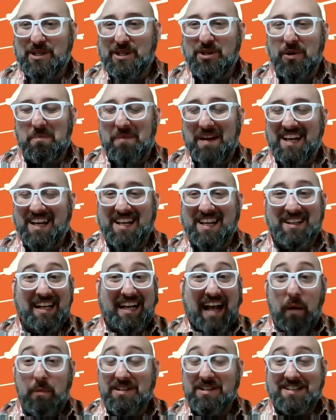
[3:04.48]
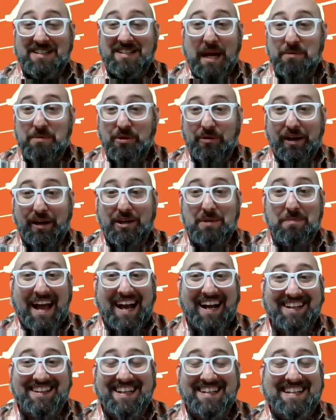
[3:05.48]
for digital media. Like, I was a tape trader
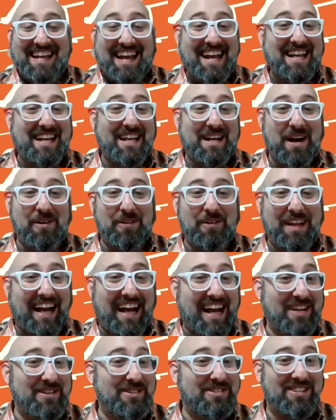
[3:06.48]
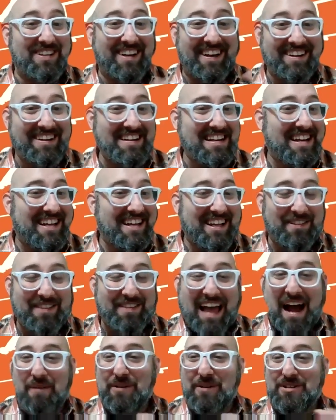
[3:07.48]
back in the day, like I used to,
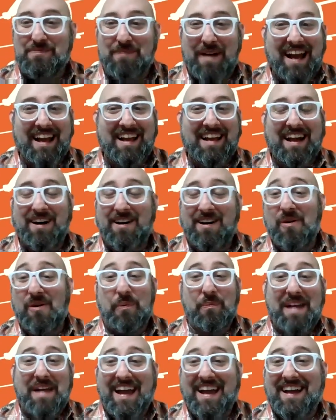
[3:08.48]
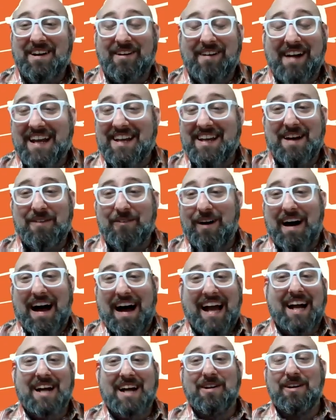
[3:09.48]
that was my, oh man, all right. Yeah.
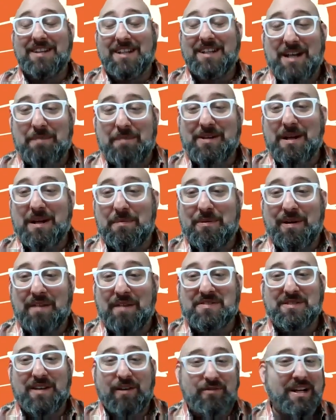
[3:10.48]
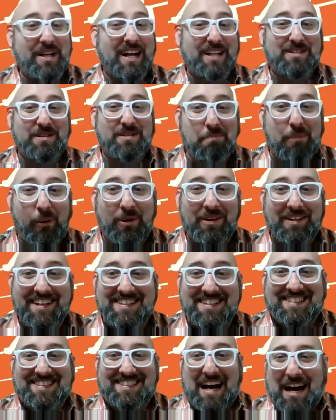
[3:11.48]
Well, I got all the WWF stuff. You got some
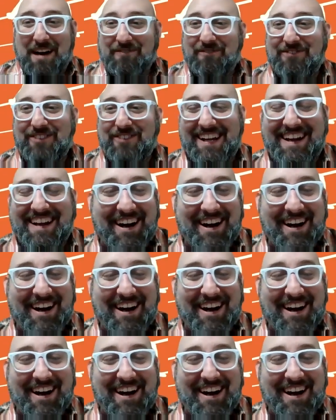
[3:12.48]
Portland stuff, from